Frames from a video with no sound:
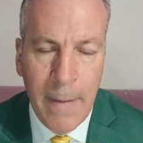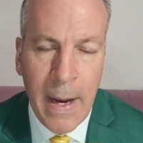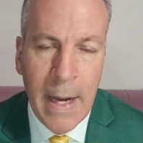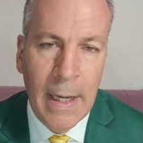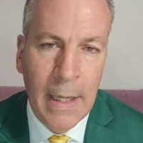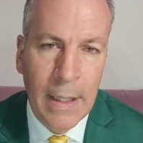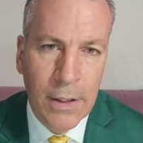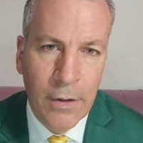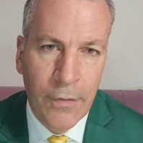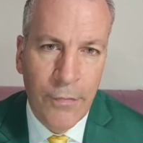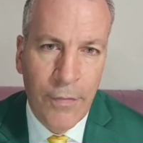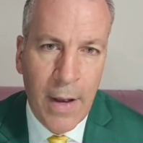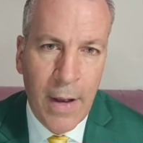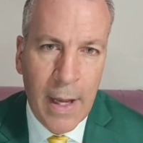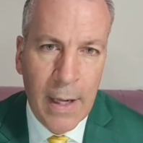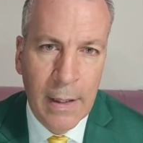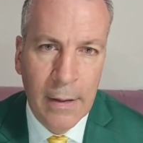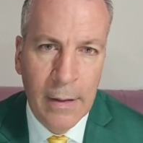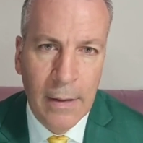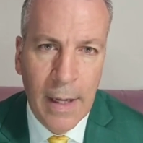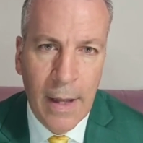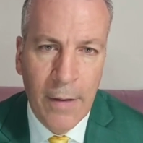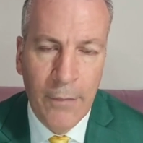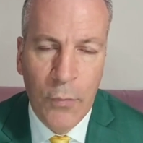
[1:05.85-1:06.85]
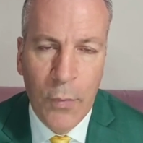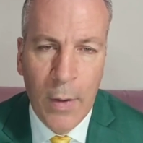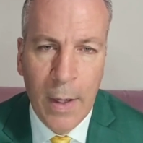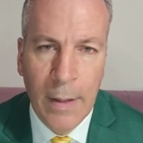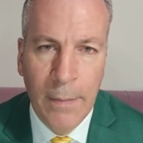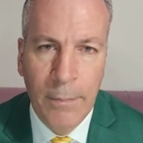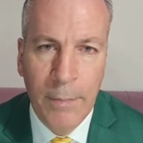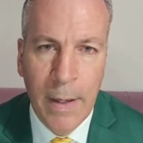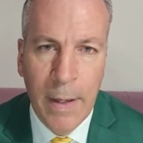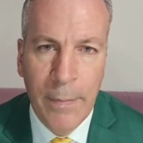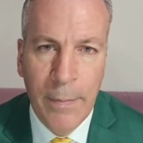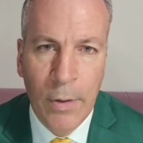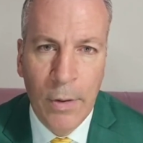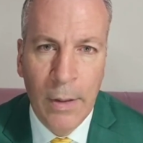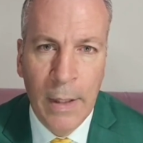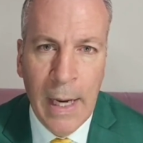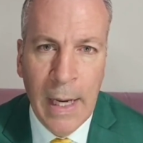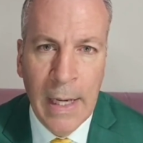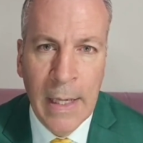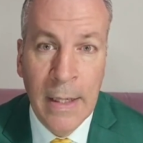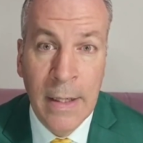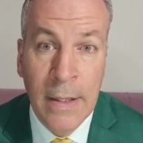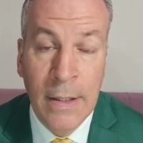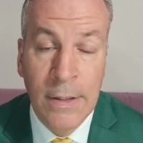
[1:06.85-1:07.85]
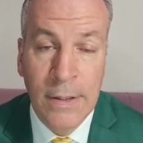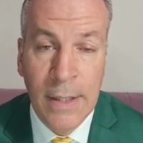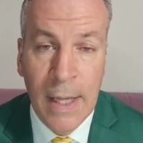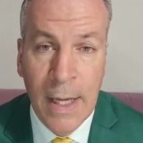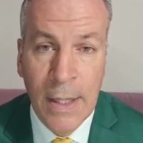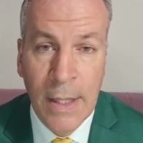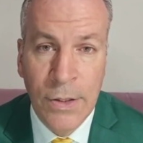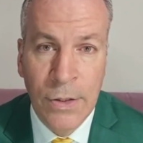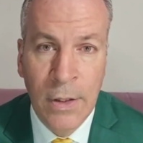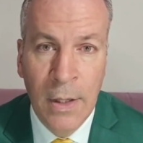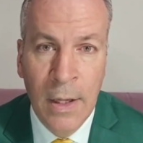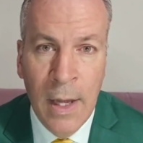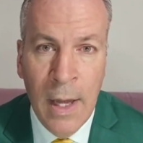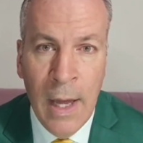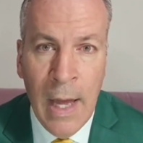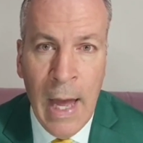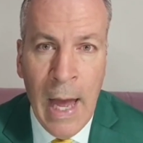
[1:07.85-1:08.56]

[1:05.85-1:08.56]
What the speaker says: mainly to defend left-wing people in the States.